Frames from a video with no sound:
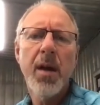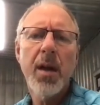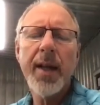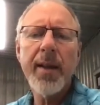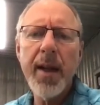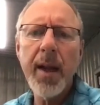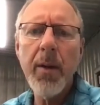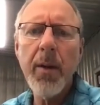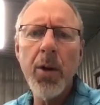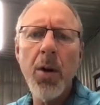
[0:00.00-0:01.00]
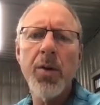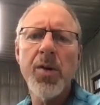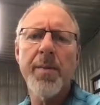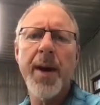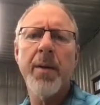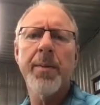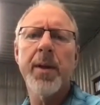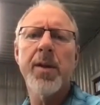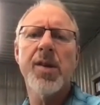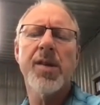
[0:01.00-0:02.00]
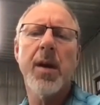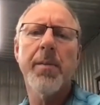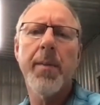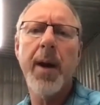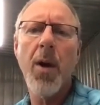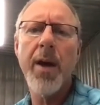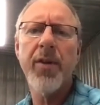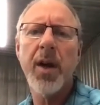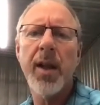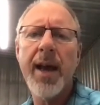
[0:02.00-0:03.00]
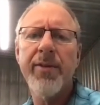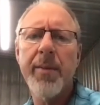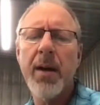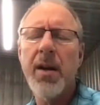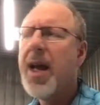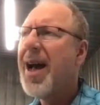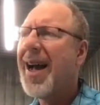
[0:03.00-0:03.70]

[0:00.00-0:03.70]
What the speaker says: not that anyone knows about, but it's just something my wife and I laugh about.